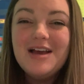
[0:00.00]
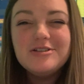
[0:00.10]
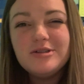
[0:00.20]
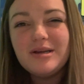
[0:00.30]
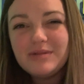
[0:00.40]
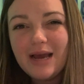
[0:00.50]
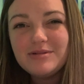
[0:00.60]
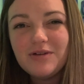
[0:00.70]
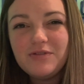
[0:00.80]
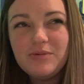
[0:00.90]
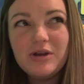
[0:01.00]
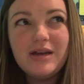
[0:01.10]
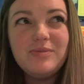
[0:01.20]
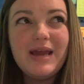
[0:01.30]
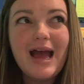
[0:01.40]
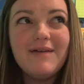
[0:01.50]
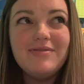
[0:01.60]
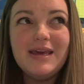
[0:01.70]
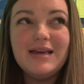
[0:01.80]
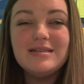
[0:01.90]
So sometimes on Flipgrid, we have
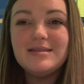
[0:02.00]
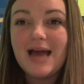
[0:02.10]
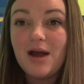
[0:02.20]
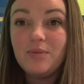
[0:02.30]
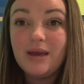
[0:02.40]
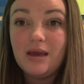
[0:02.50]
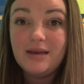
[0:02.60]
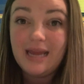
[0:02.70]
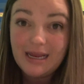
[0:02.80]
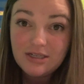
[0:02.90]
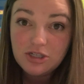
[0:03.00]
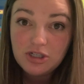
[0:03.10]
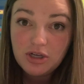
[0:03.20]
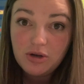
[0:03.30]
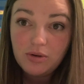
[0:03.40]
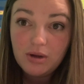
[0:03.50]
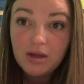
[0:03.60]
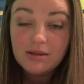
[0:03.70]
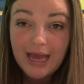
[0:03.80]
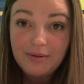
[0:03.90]
things that we need to do,
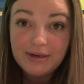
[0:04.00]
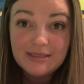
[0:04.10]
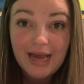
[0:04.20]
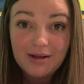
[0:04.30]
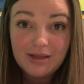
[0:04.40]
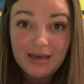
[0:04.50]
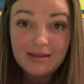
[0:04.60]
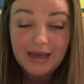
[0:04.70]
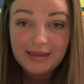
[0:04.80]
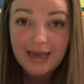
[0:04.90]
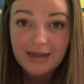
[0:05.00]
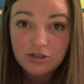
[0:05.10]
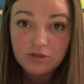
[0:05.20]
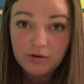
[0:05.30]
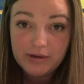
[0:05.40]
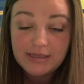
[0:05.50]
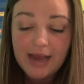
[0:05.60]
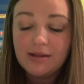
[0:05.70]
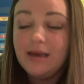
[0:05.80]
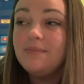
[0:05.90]
like recycling, like the answers for
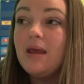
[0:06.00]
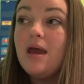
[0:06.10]
recycling.